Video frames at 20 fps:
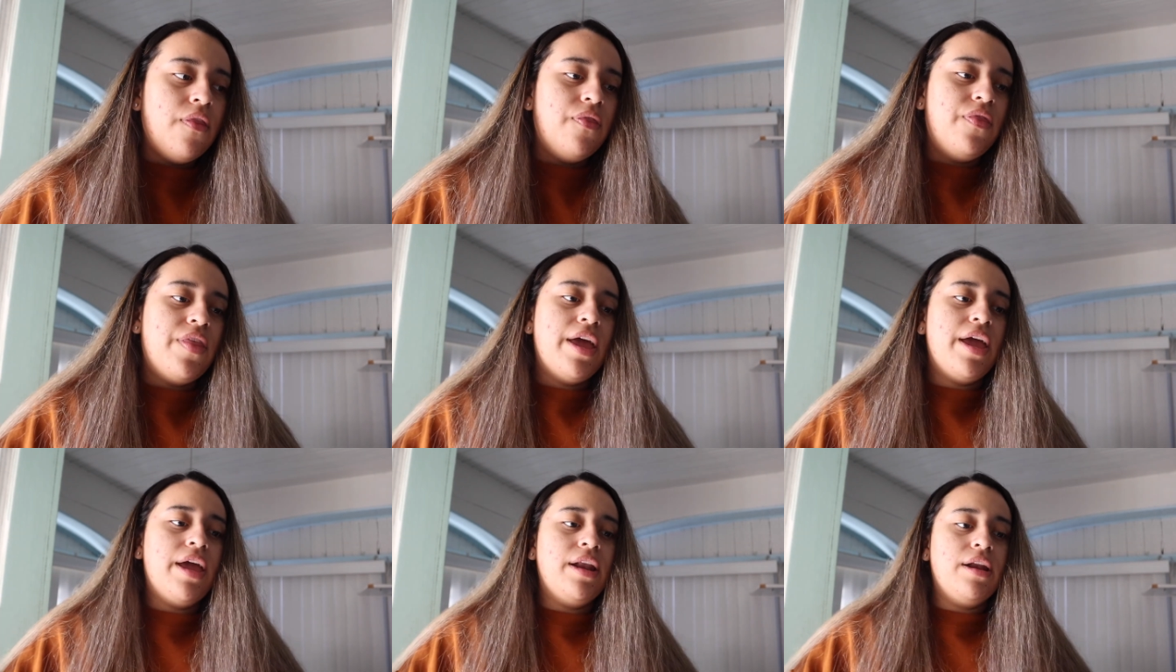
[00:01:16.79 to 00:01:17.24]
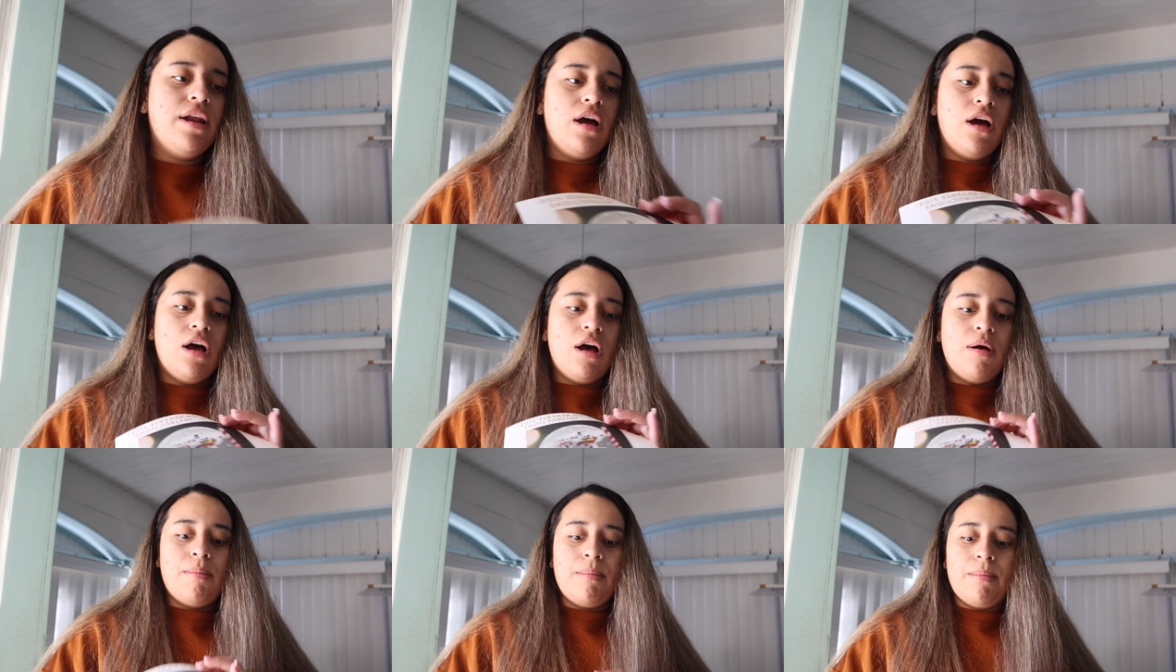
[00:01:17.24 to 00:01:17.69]
Then
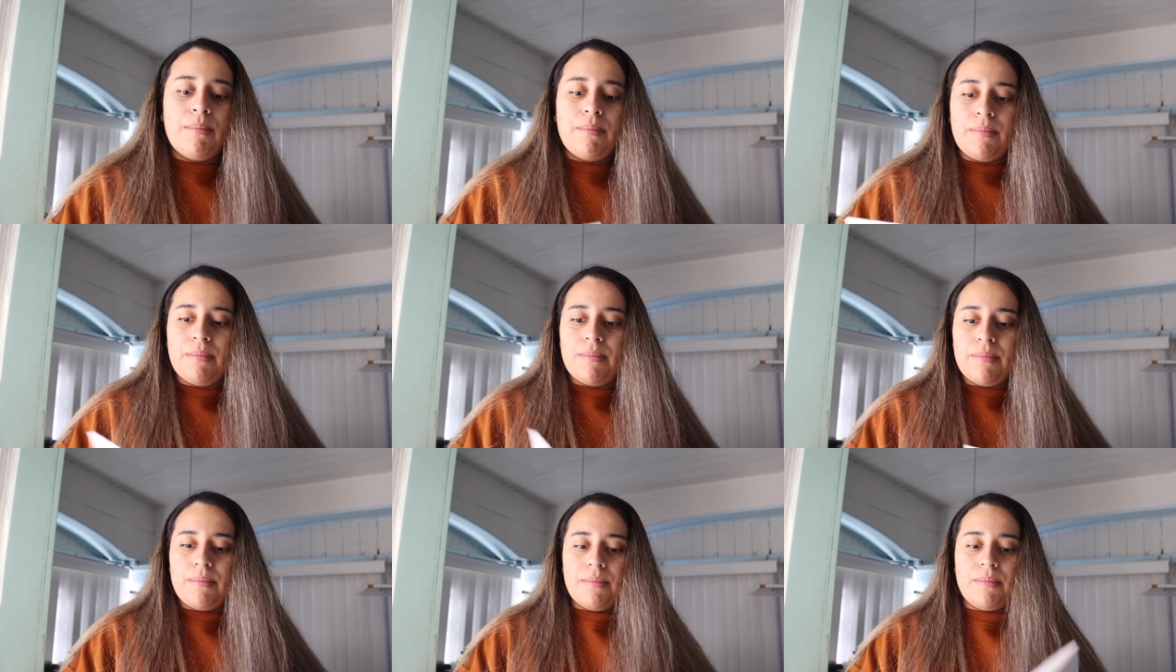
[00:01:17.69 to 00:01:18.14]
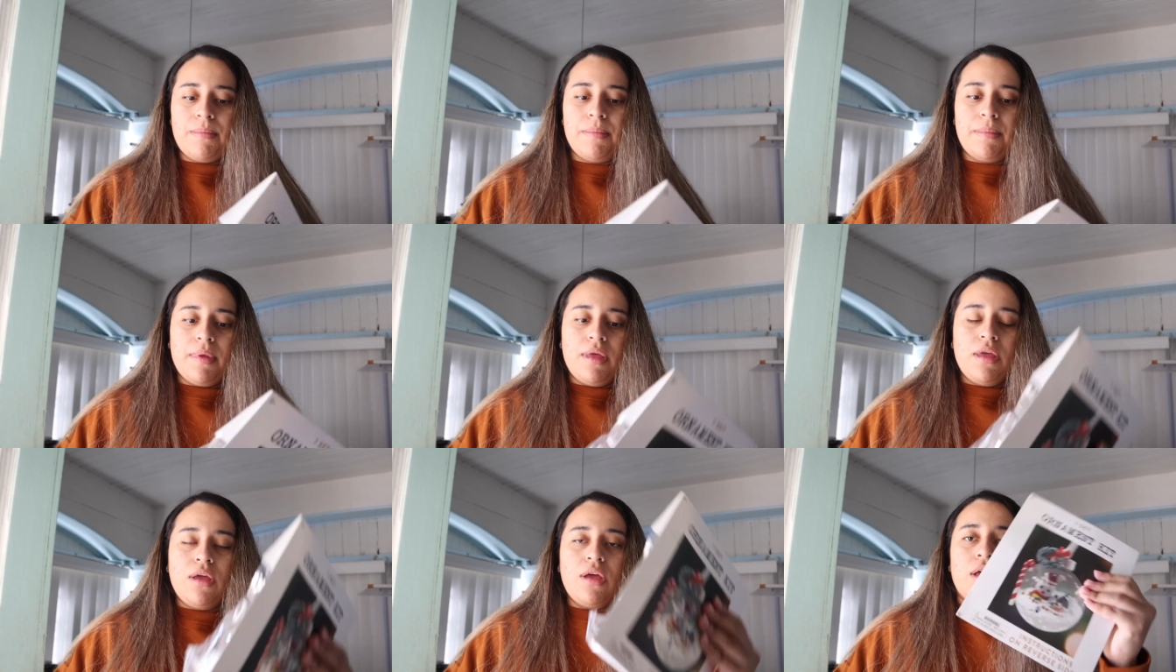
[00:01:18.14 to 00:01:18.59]
um
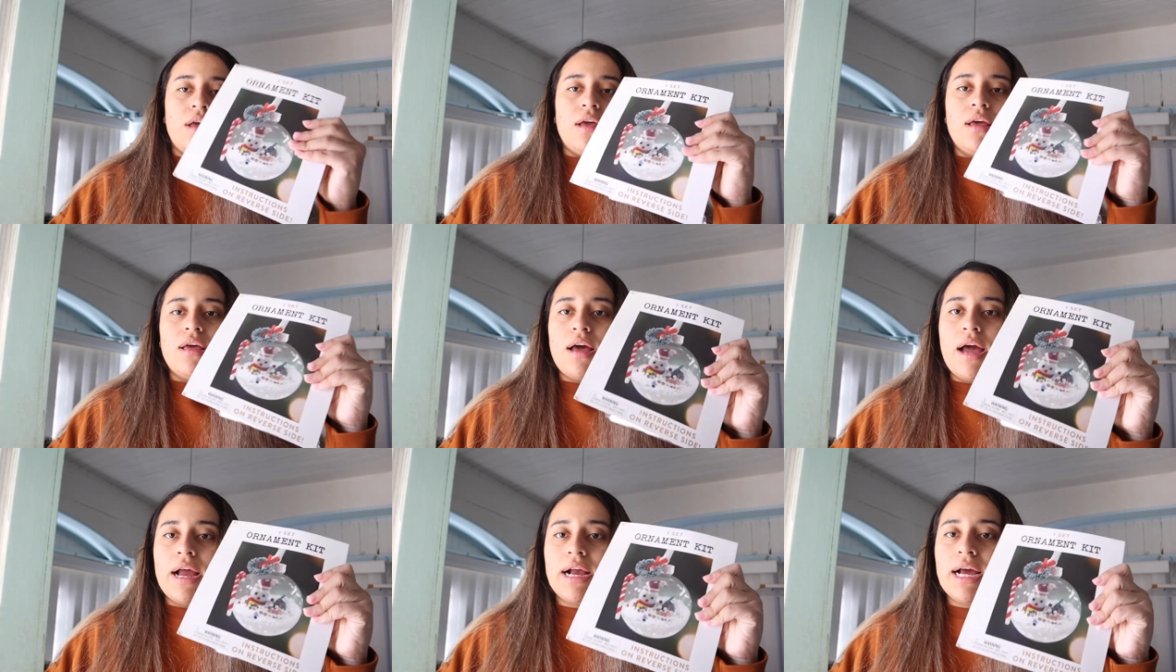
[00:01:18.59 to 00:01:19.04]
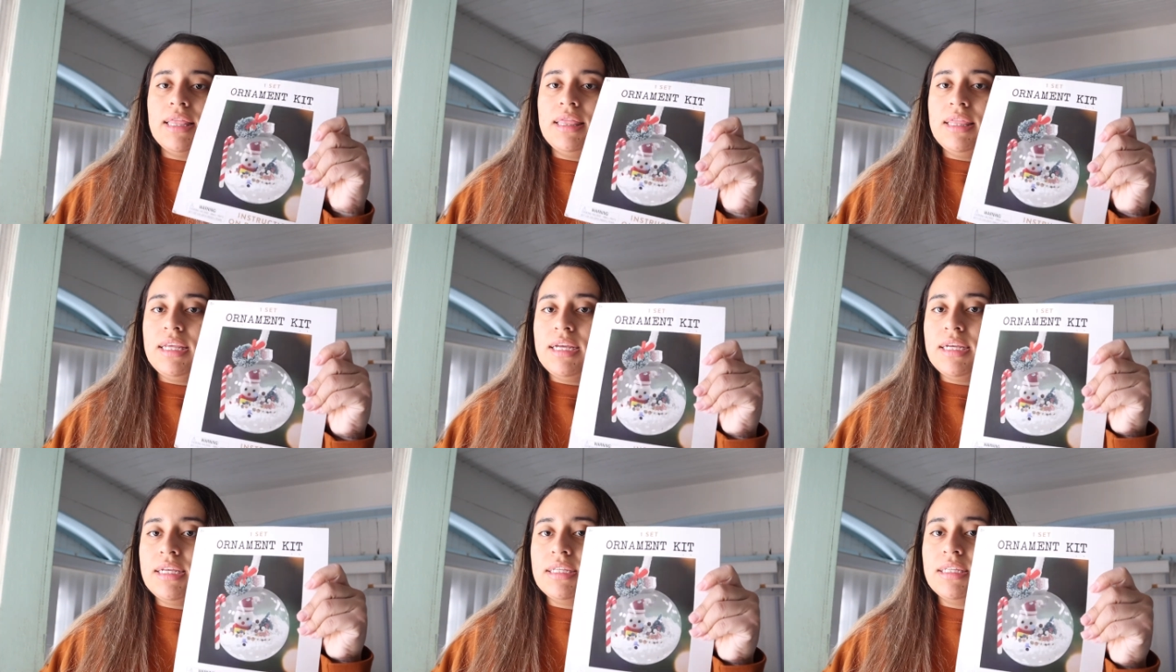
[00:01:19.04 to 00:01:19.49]
I
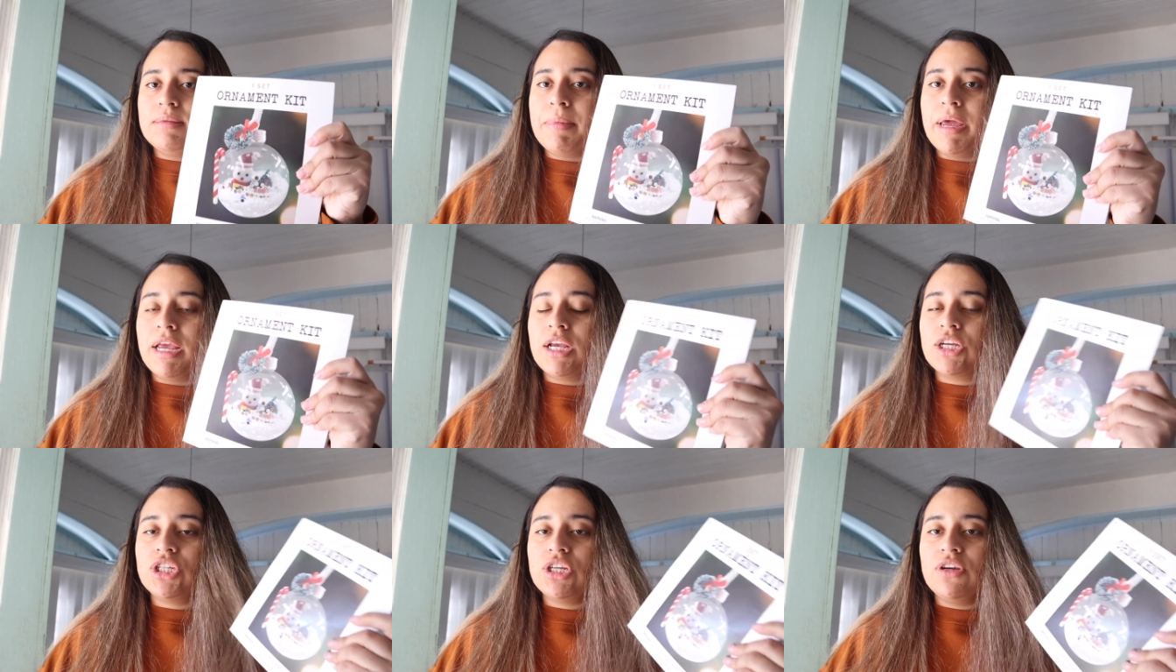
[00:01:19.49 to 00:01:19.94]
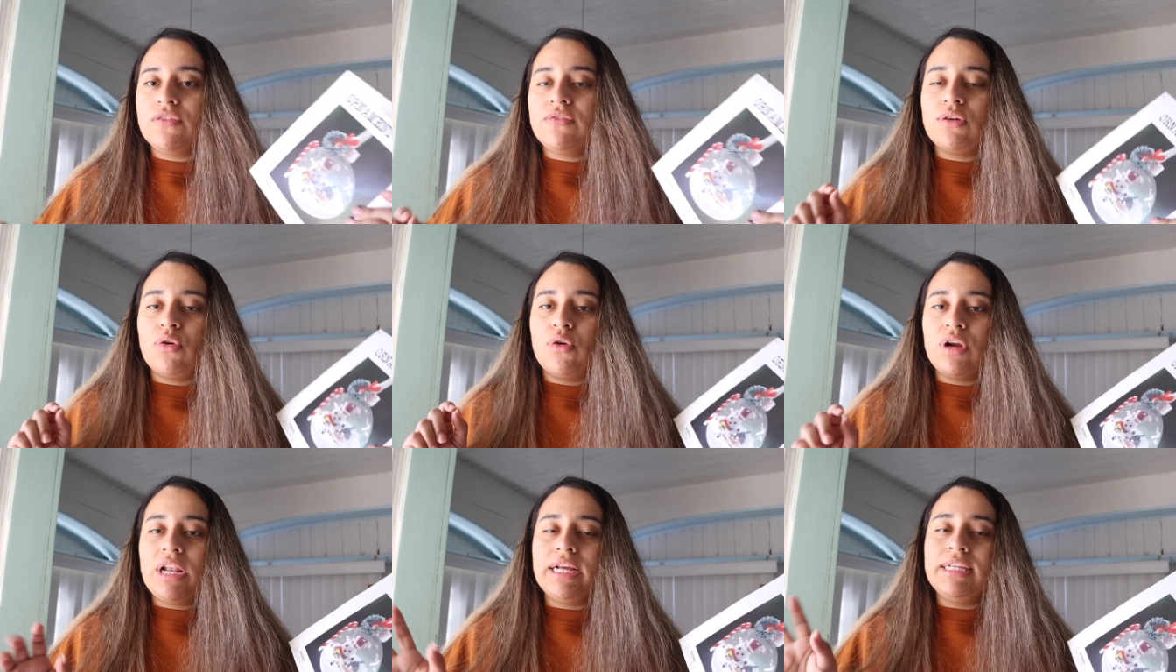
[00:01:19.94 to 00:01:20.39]
got these makeshift
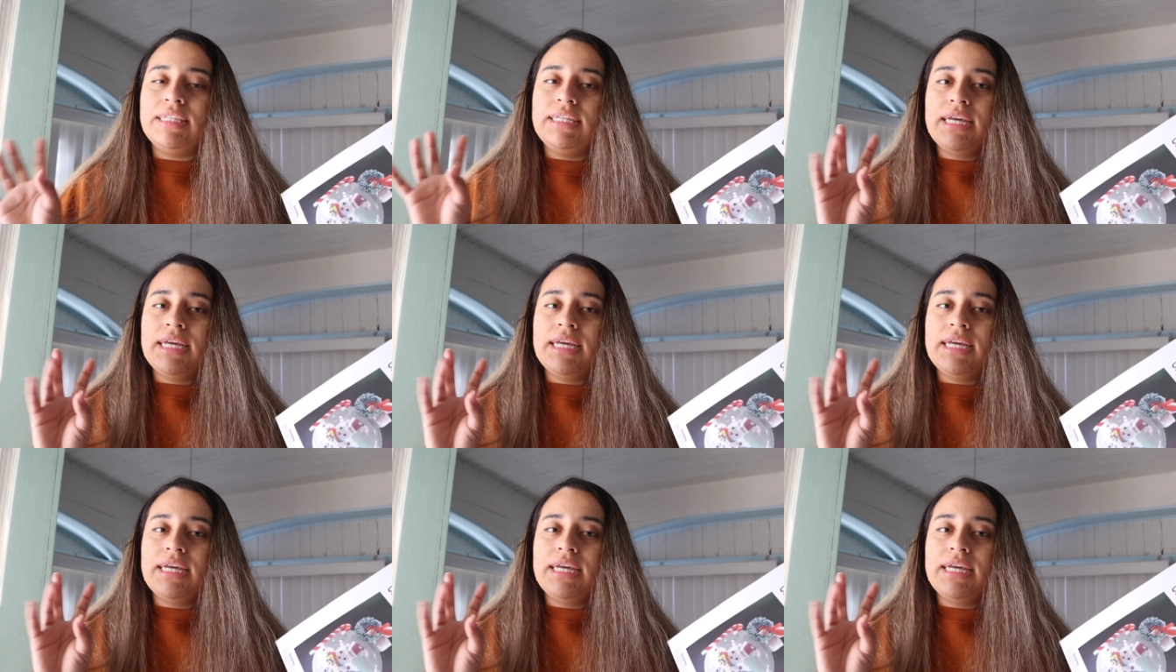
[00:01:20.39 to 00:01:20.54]
like